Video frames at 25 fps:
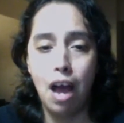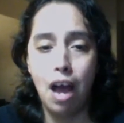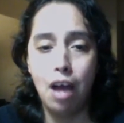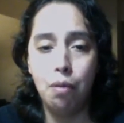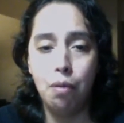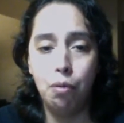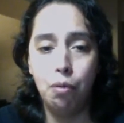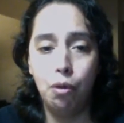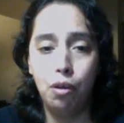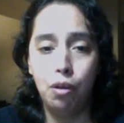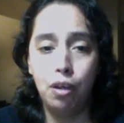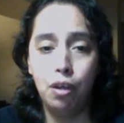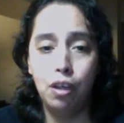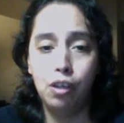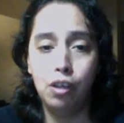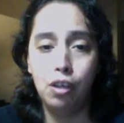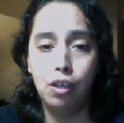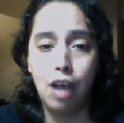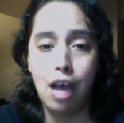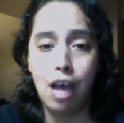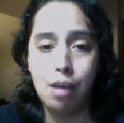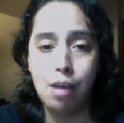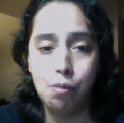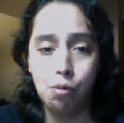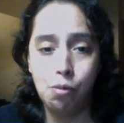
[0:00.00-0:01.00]
I
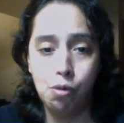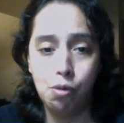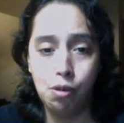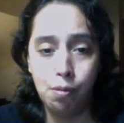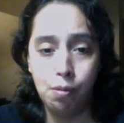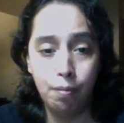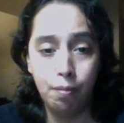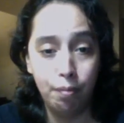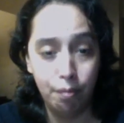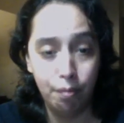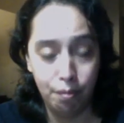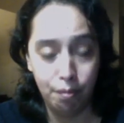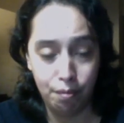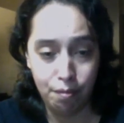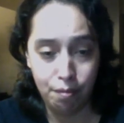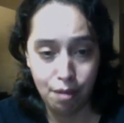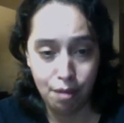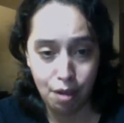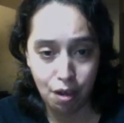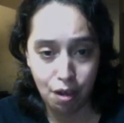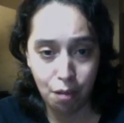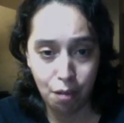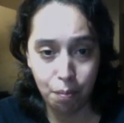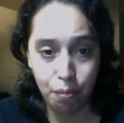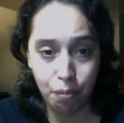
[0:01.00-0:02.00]
will
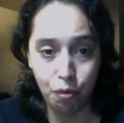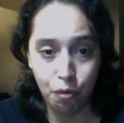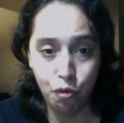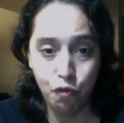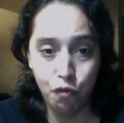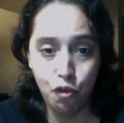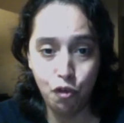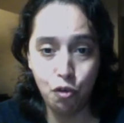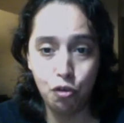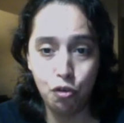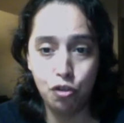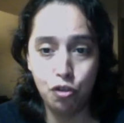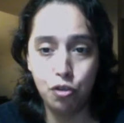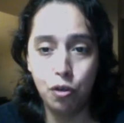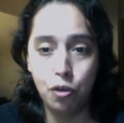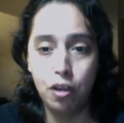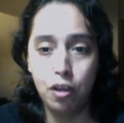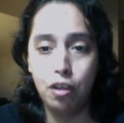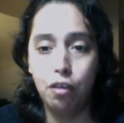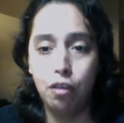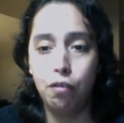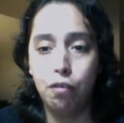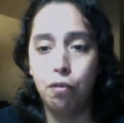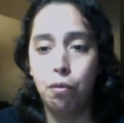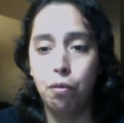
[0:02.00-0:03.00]
approve you to
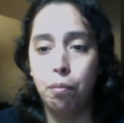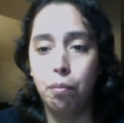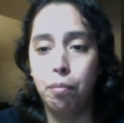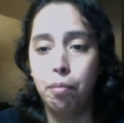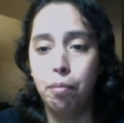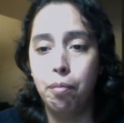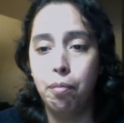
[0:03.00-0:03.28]
join the group.